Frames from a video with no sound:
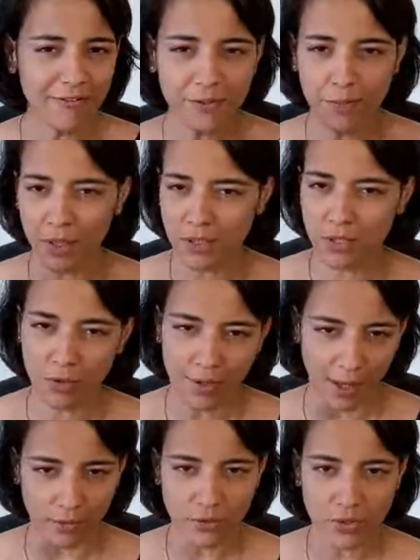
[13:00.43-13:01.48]
ifs, buts, or
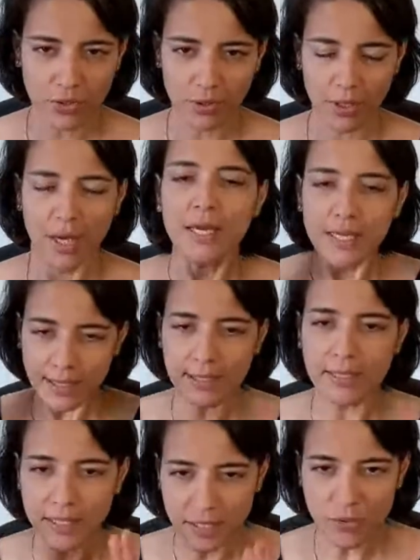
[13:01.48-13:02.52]
doubts.
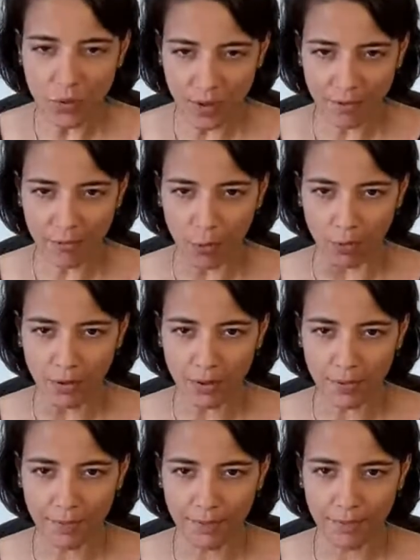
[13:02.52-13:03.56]
Yes, this is what I've got.
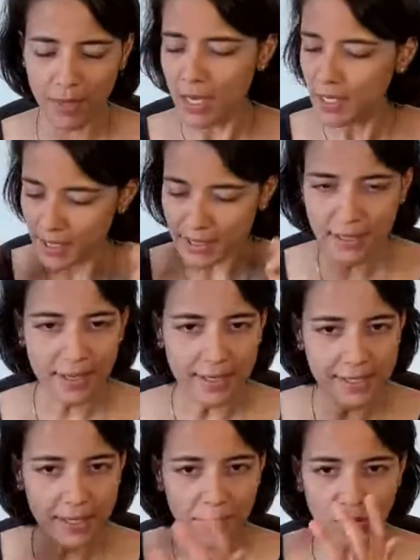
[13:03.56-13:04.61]
Yes, I
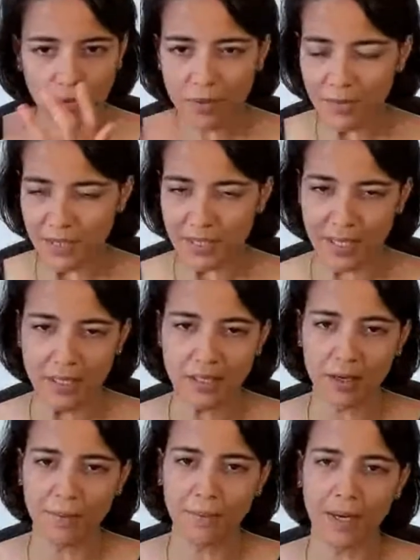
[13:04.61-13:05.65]
accept all the
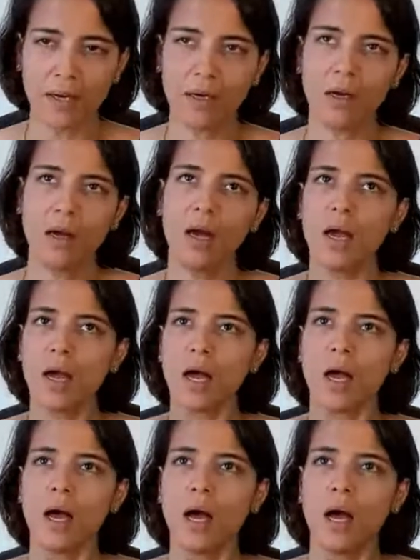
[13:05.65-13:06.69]
mistakes I made.
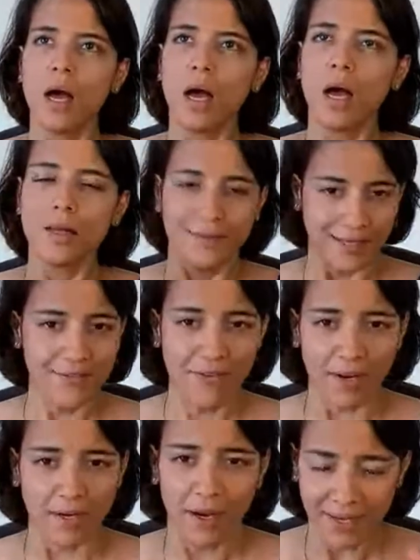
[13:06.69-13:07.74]
That's
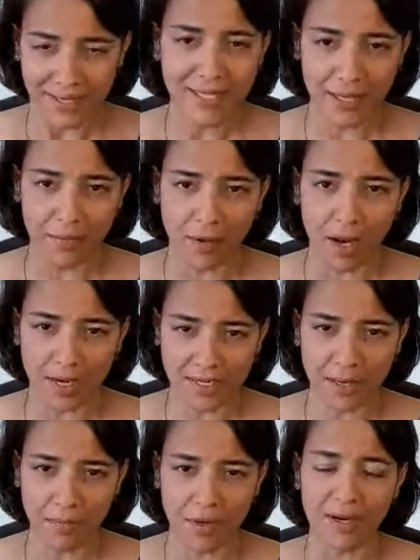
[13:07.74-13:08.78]
fine. I
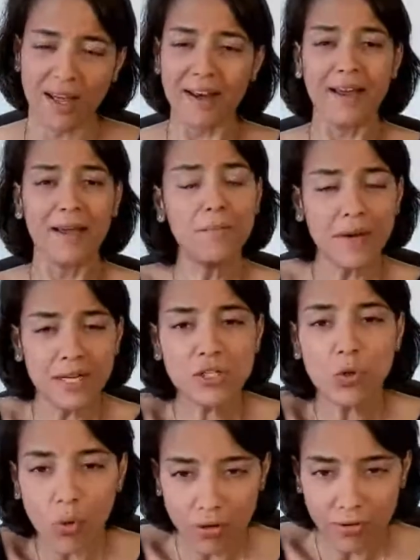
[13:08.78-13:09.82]
accept it. And I
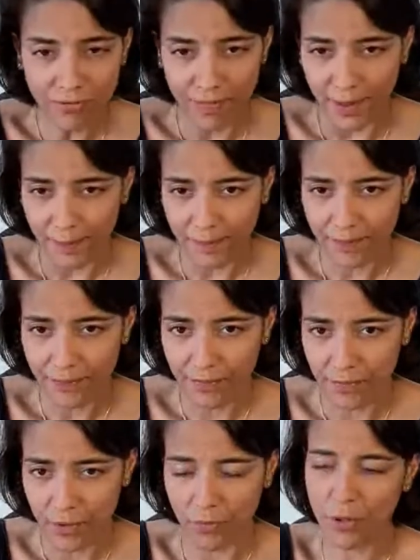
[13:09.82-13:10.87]
embrace all of me.
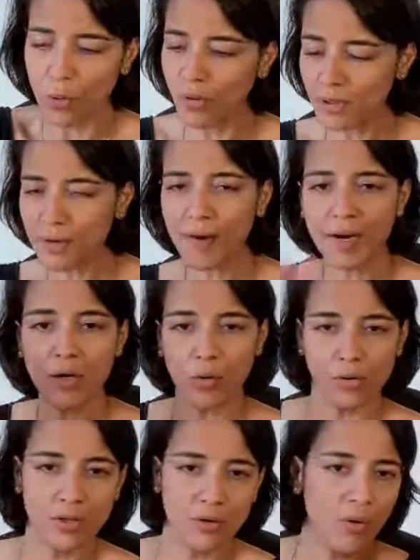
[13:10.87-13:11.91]
With all the right,
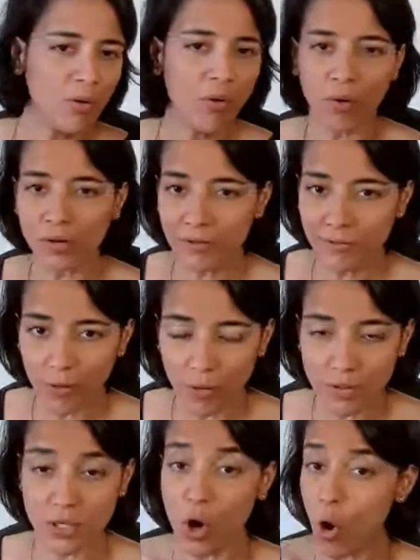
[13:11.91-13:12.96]
all the wrong, all the
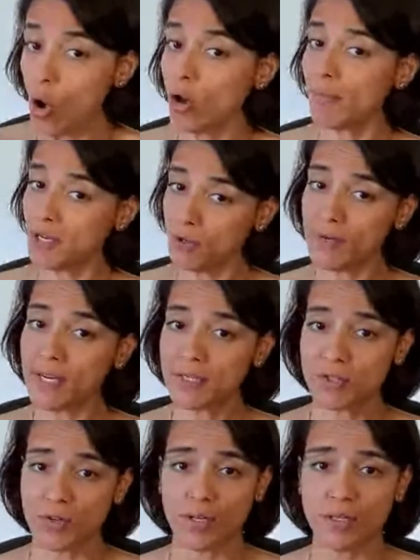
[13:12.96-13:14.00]
flaws, all my unique
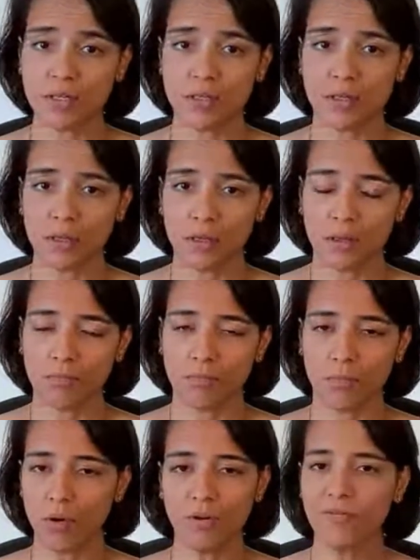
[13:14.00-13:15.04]
strengths,
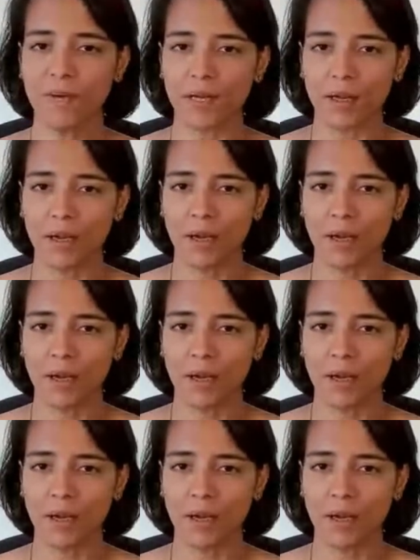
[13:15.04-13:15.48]
all of me.